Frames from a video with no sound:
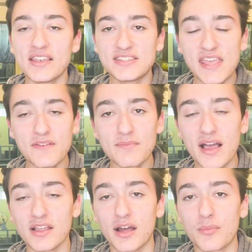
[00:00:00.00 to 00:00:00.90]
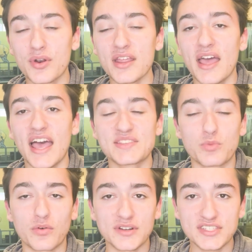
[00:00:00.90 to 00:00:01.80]
David Montgomery has more
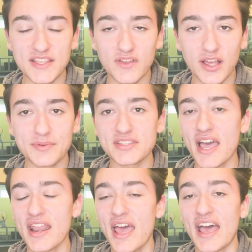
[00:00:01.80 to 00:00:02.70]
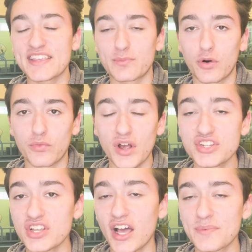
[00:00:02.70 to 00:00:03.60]
receiving upside, has more
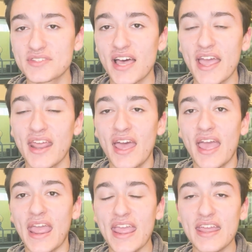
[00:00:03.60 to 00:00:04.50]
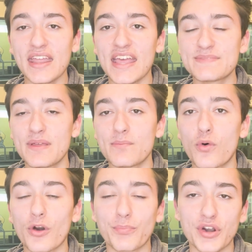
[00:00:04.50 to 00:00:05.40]
rushing upside, and has been
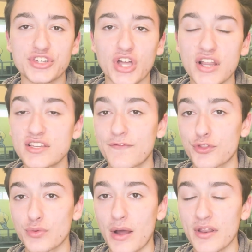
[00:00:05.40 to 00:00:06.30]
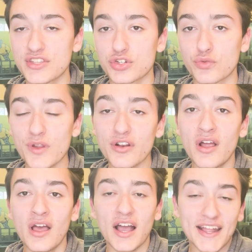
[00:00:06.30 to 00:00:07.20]
more productive throughout his career,
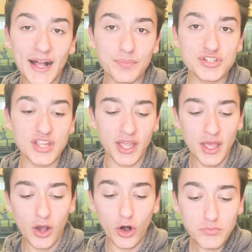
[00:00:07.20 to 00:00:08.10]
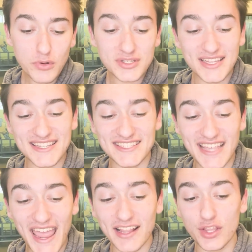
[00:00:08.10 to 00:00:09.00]
accomplishing almost
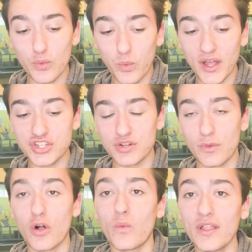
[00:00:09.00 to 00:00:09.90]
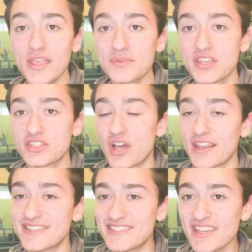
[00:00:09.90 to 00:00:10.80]
exactly what Jamaal Williams has done
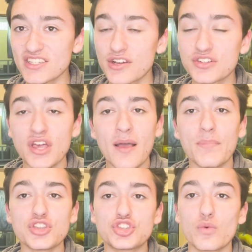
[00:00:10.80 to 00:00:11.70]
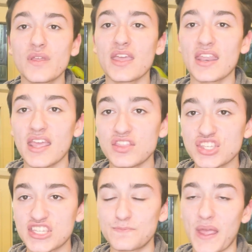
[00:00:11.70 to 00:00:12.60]
in six years, but doing it in the
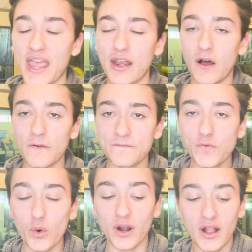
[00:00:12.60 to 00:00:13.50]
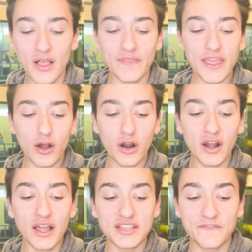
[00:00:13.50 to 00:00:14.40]
span of four. They
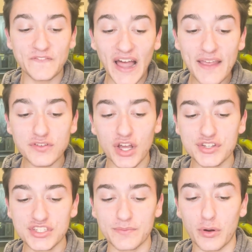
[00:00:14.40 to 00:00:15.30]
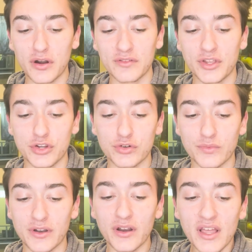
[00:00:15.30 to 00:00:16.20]
are five touches apart in their
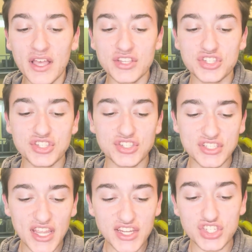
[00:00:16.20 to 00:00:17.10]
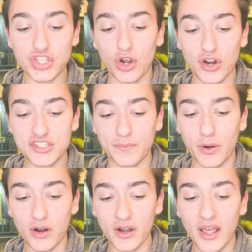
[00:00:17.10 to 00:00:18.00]
career, six yards
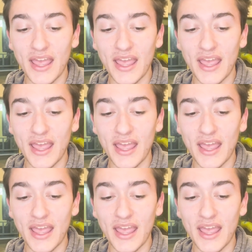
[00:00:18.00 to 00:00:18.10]
apart,